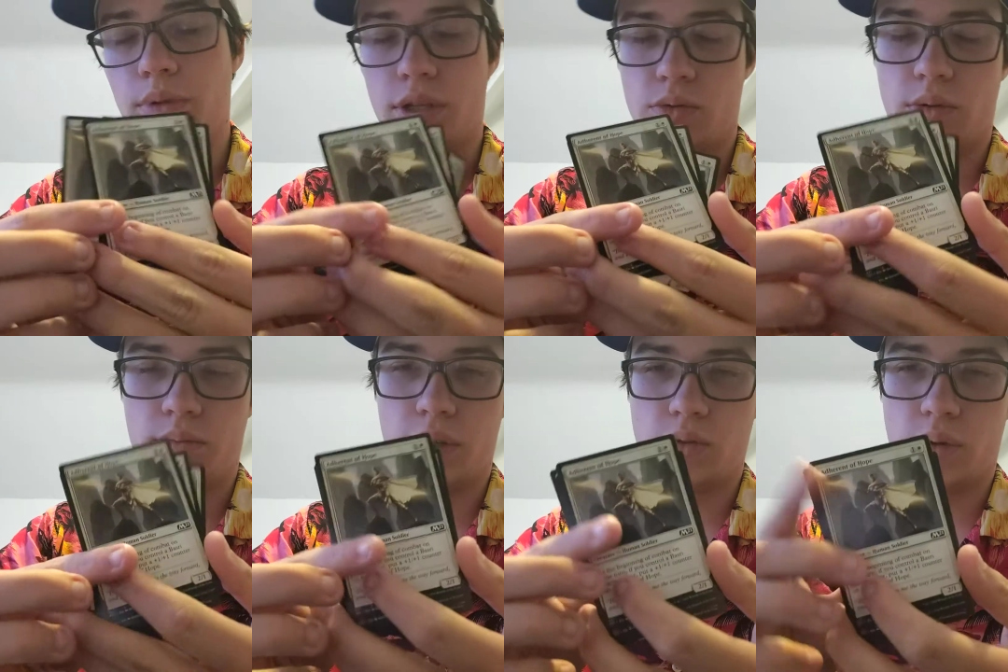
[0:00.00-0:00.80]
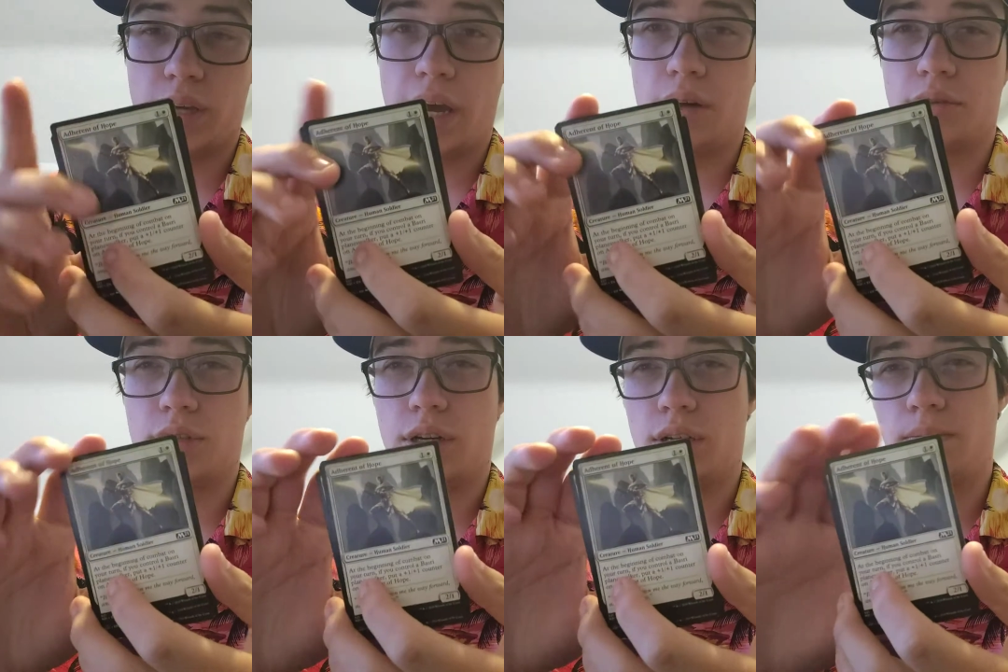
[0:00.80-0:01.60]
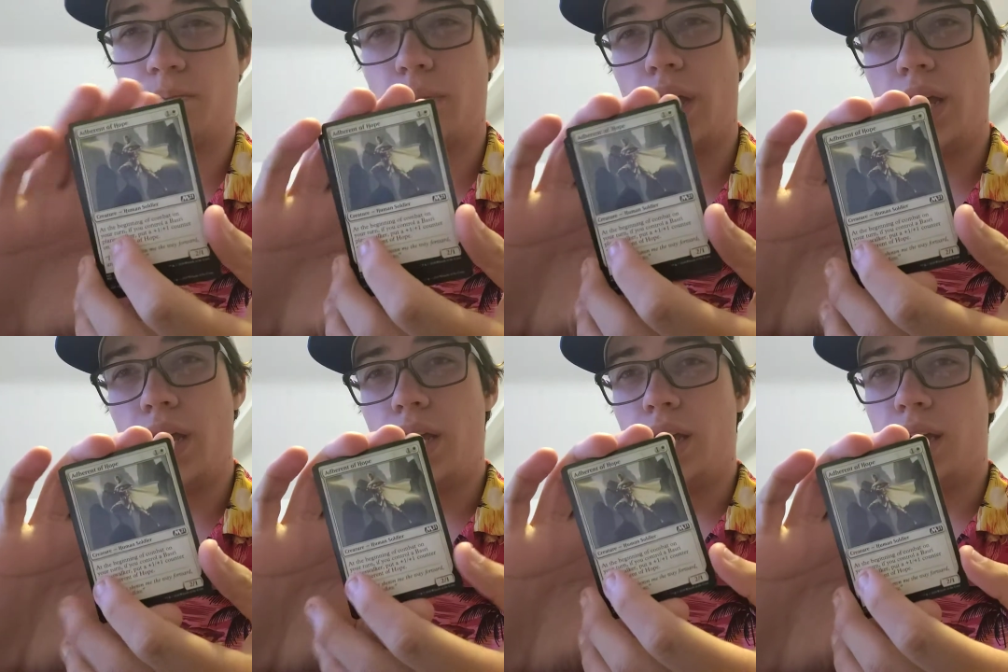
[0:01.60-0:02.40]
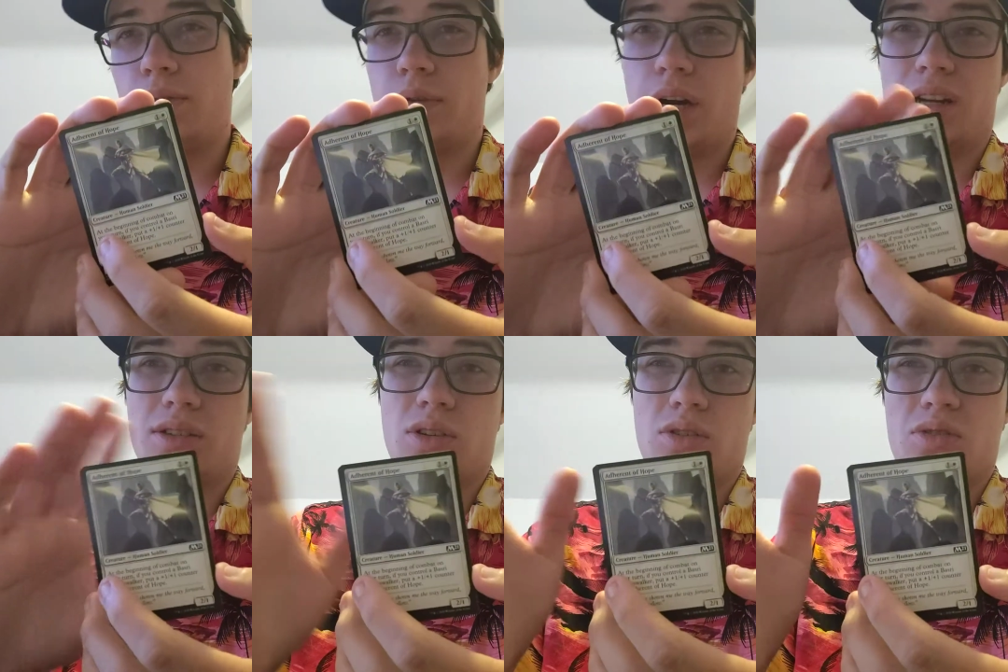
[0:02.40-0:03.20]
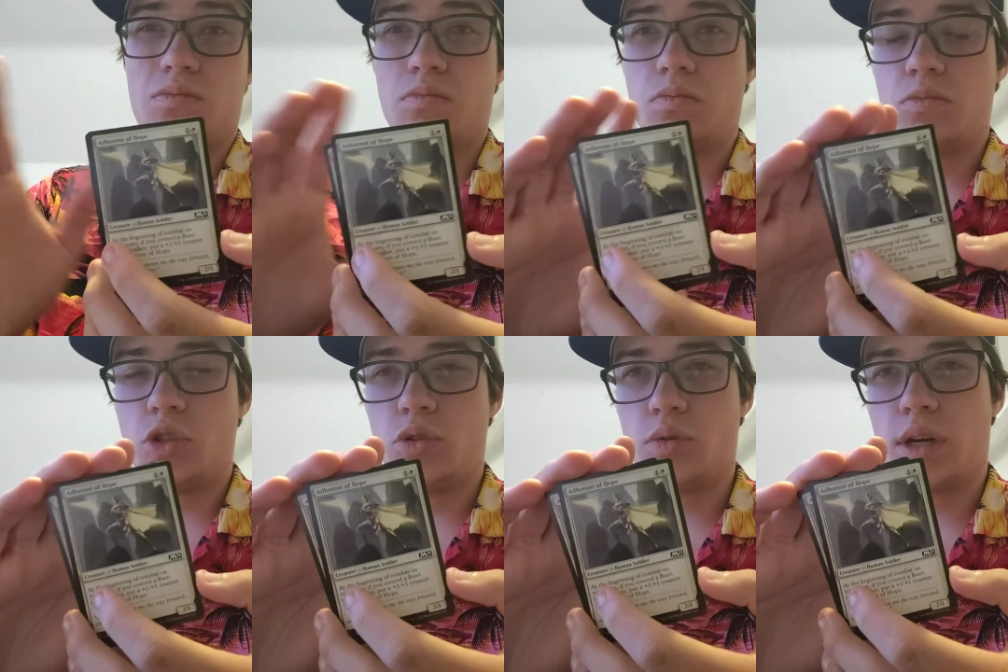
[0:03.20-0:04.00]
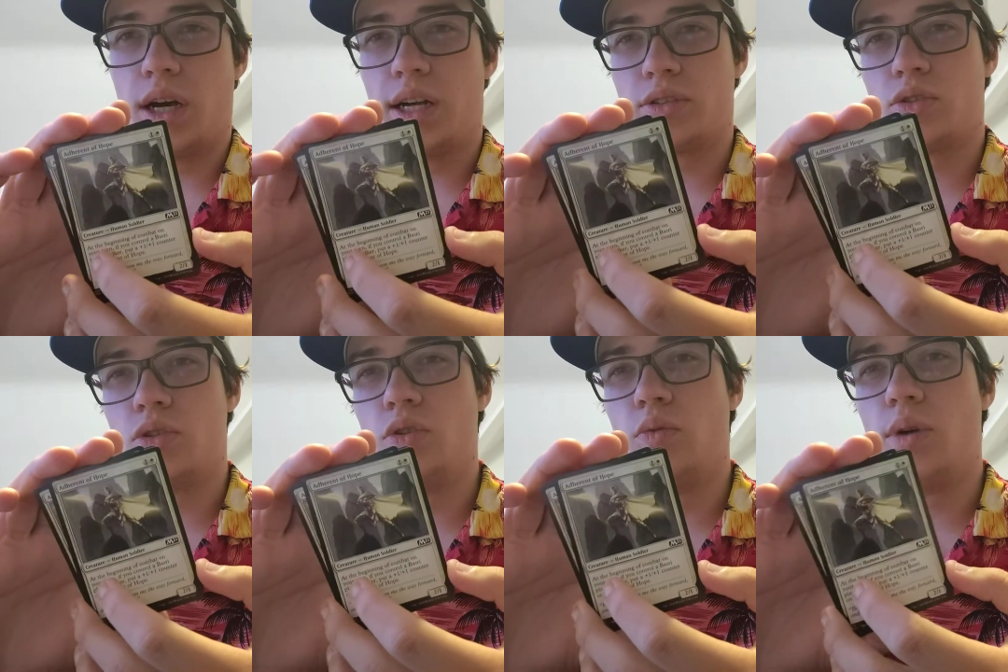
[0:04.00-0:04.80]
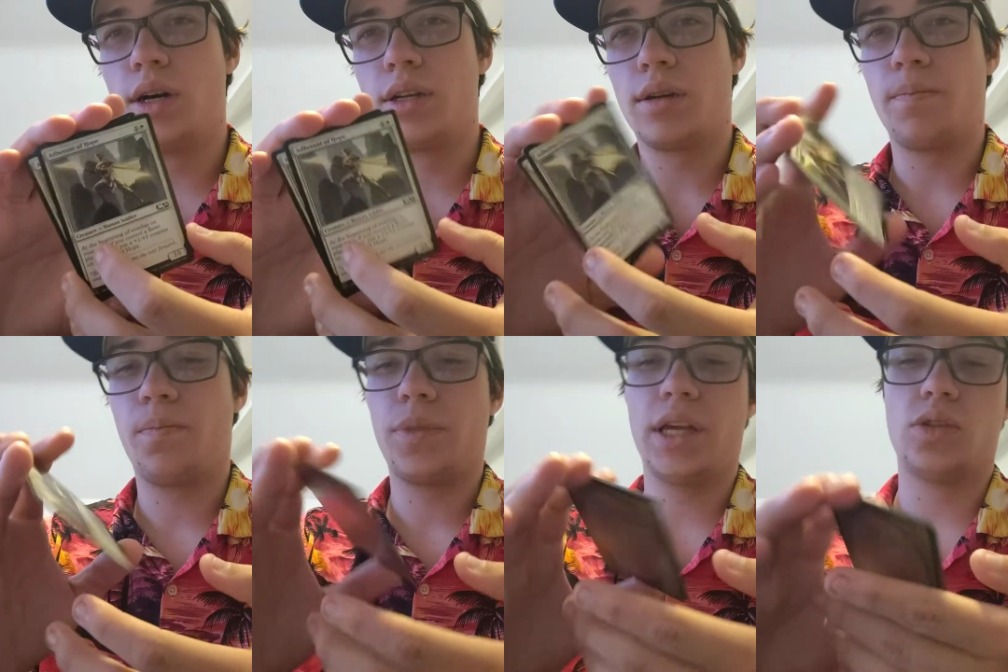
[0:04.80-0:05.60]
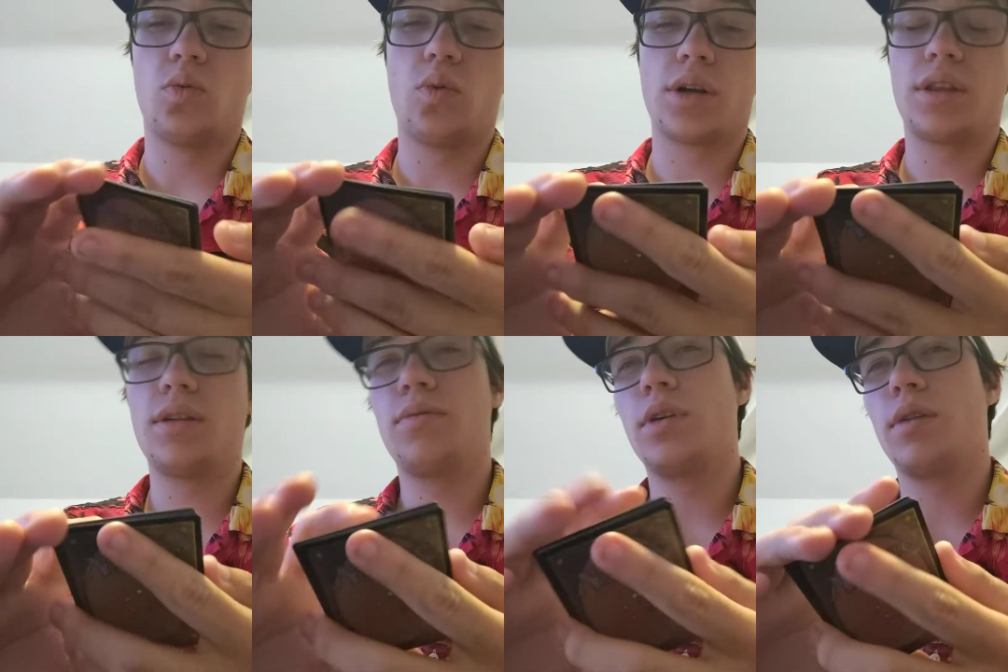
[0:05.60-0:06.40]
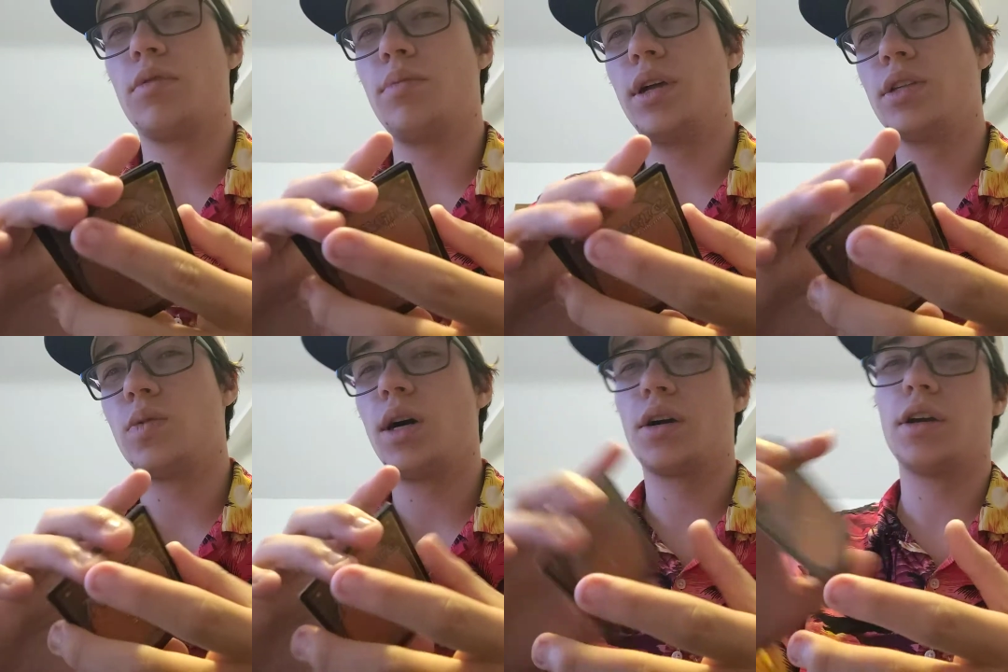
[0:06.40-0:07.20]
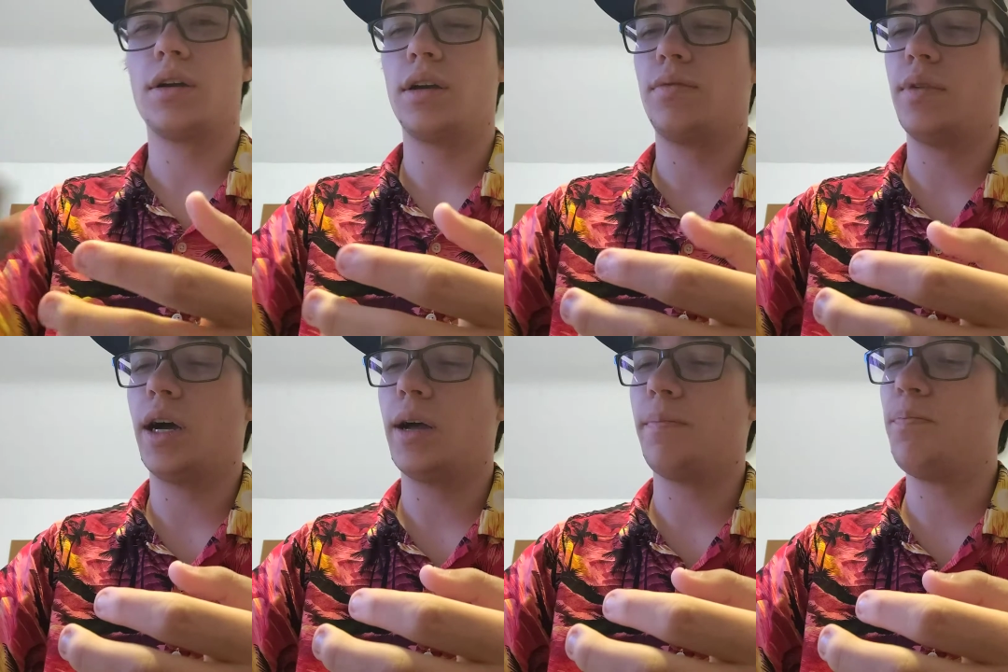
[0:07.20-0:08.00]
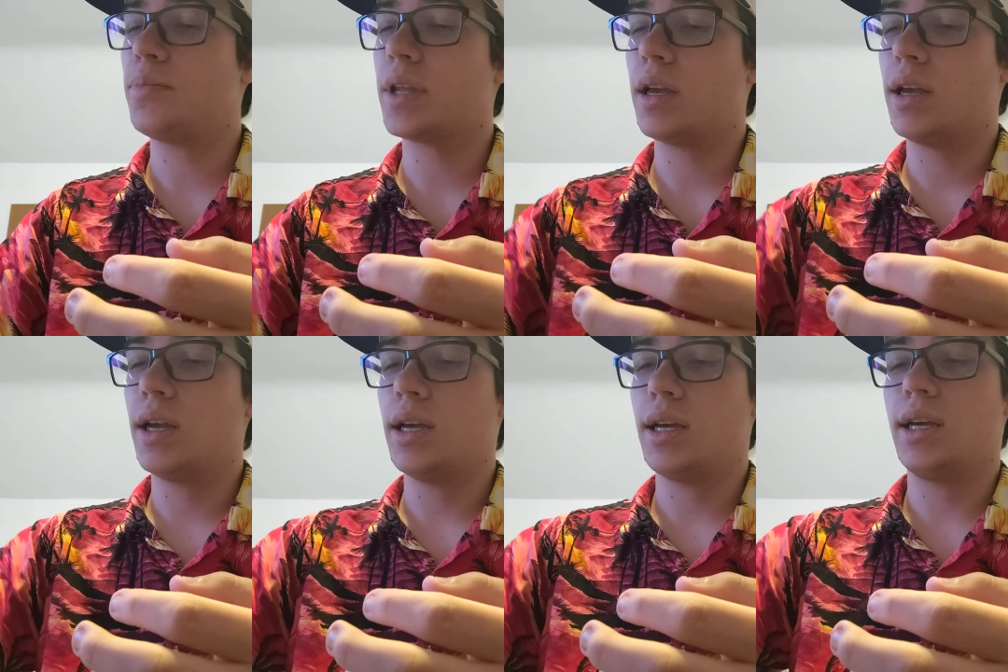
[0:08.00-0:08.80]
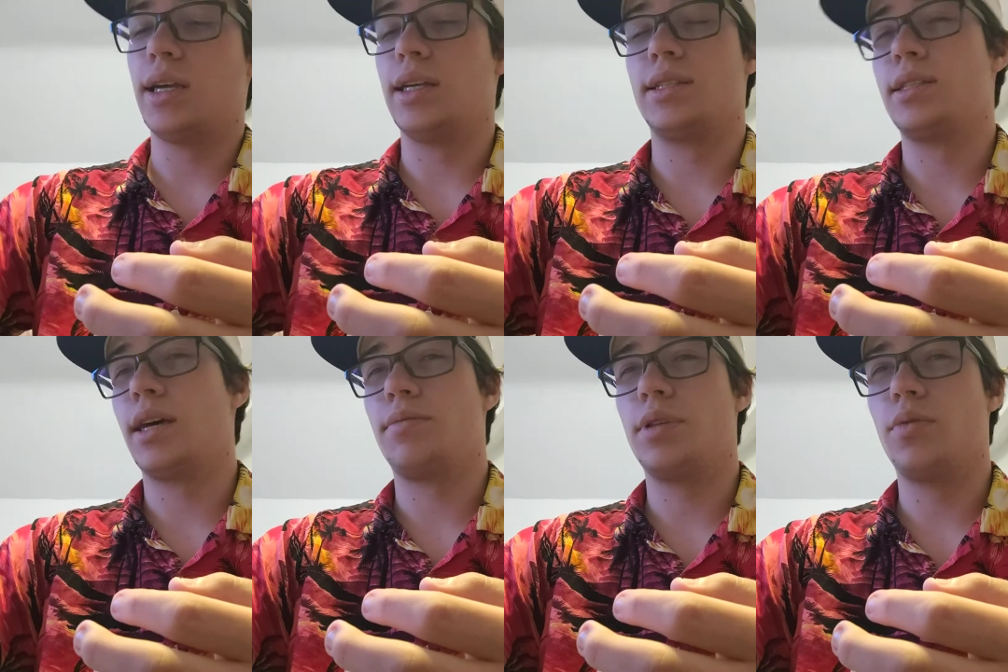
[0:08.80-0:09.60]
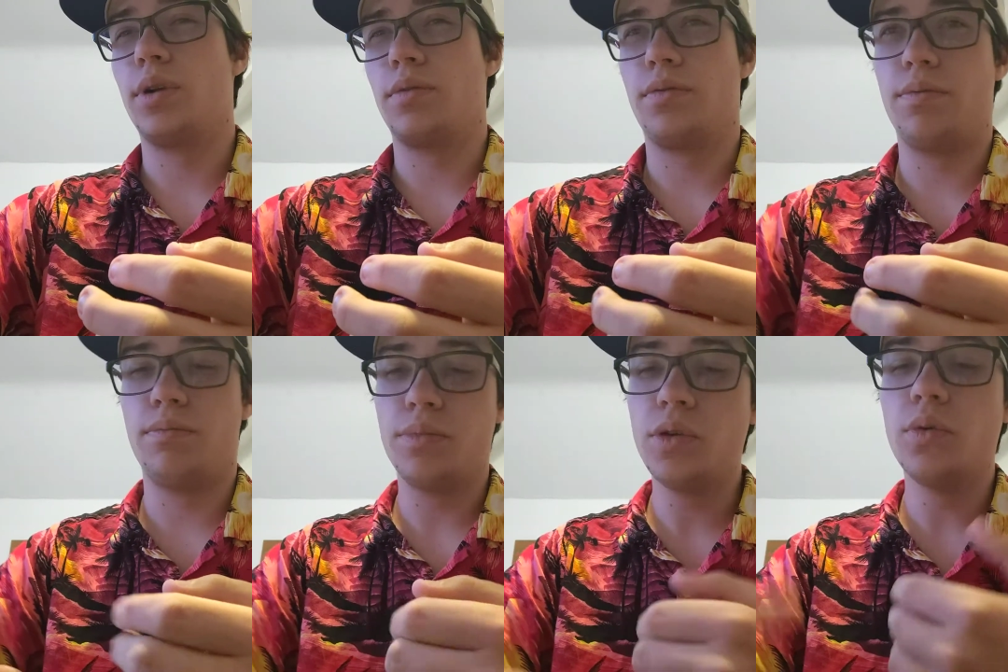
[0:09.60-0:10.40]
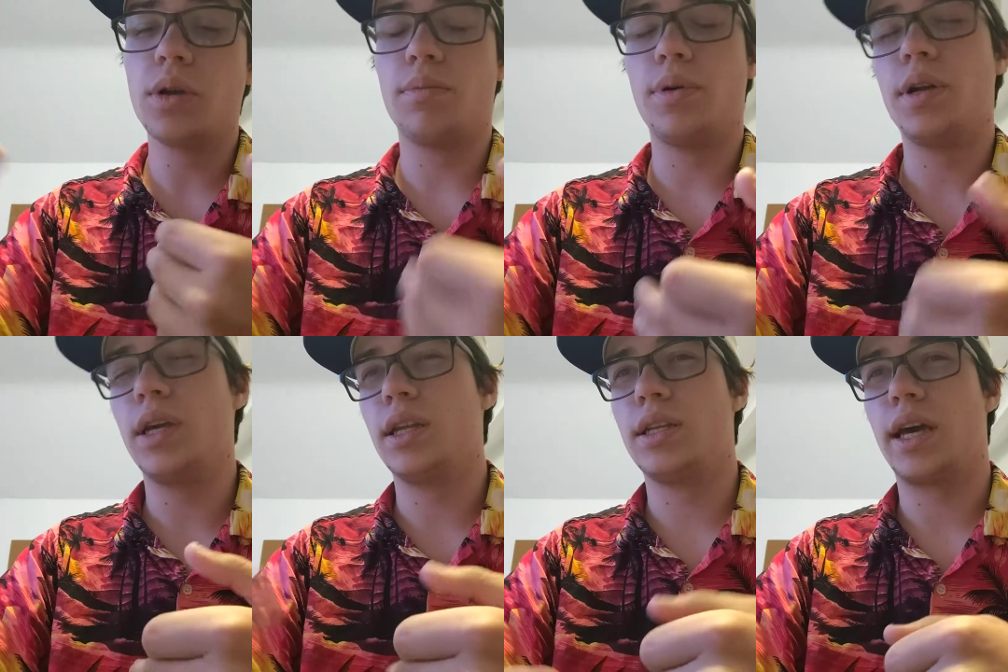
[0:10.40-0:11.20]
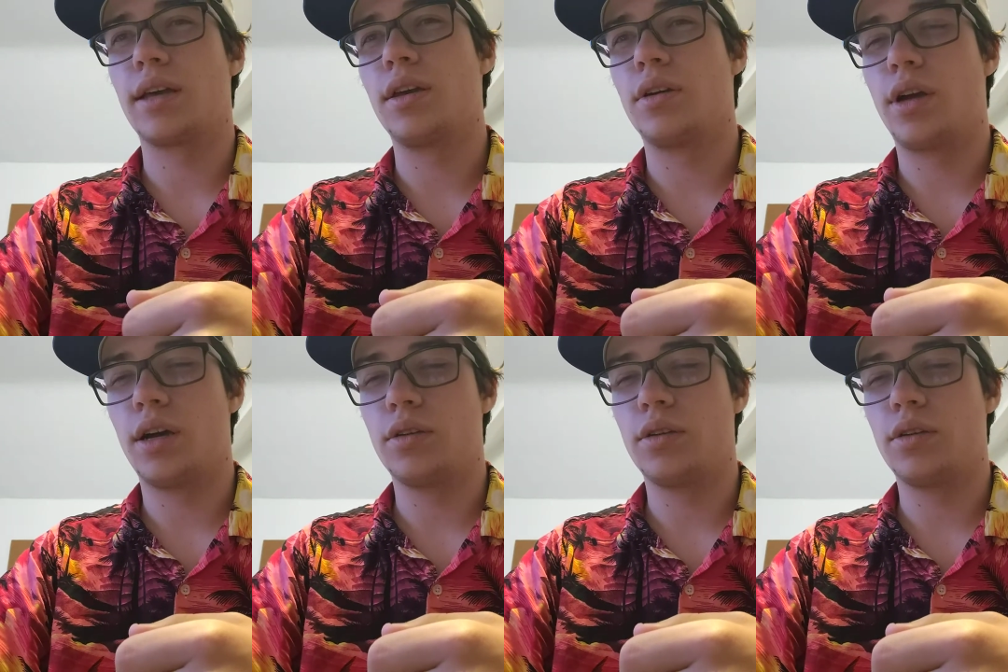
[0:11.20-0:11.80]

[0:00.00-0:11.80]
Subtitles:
+1/+1 counters on it. If not, it's a 2 cost 2/1. It's worth it if you have the Planeswalker. If not, it's definitely one of you wouldn't put any deck that you're not